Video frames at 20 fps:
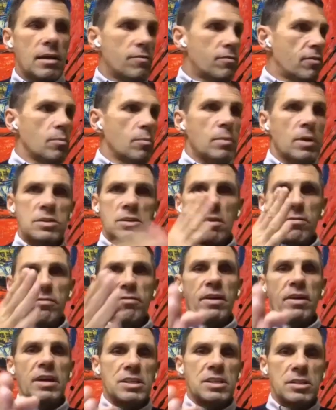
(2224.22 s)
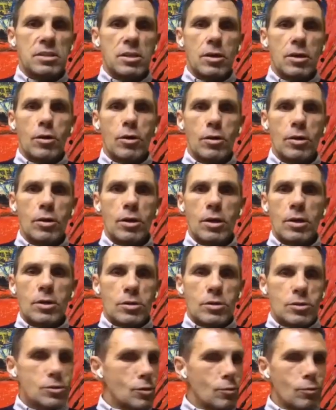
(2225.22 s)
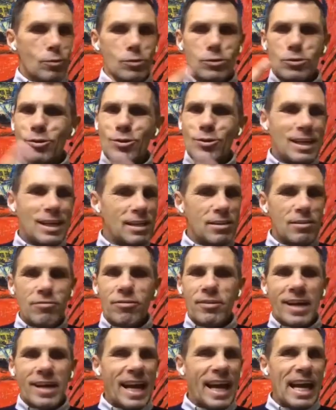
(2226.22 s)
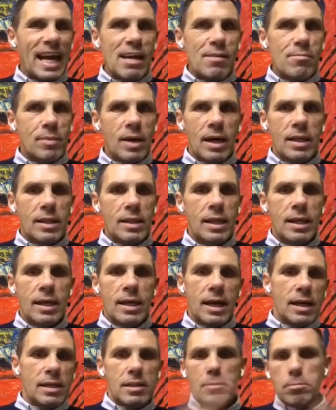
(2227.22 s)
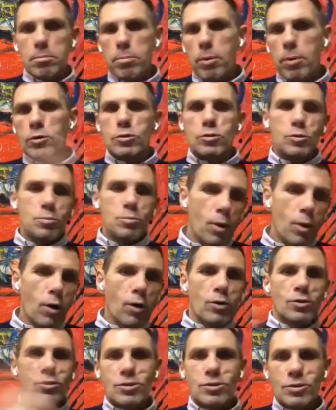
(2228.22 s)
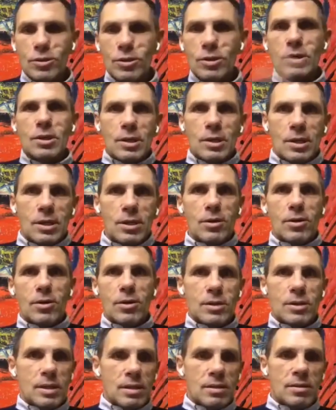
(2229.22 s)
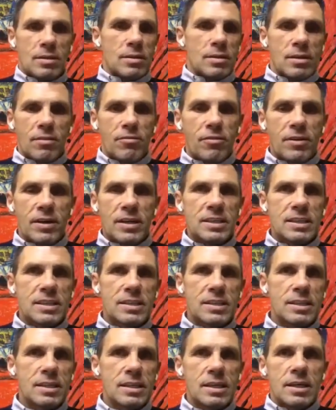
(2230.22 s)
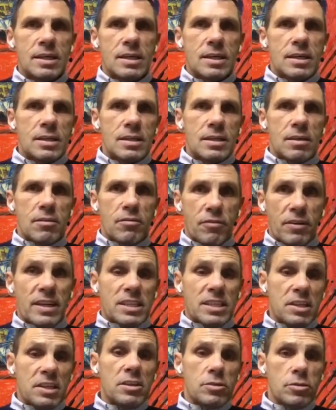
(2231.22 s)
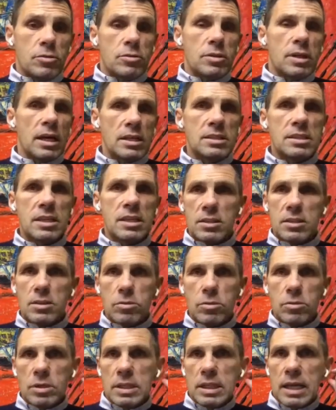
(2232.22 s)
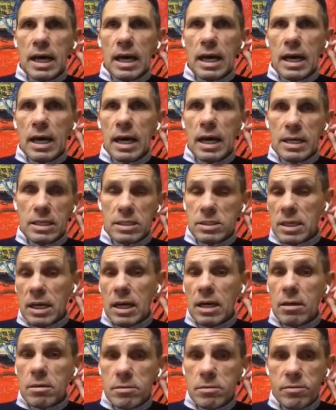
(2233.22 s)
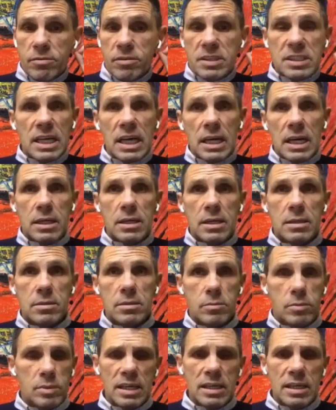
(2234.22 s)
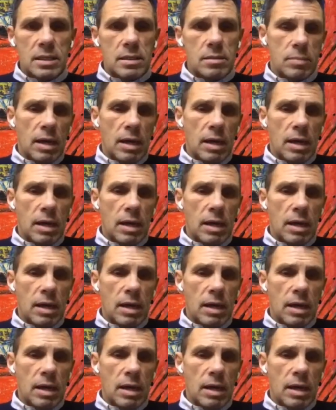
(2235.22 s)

I found myself facing the goal. So it was totally different game, and the box to box, you know. And the first season that I started doing that, I struggled physically with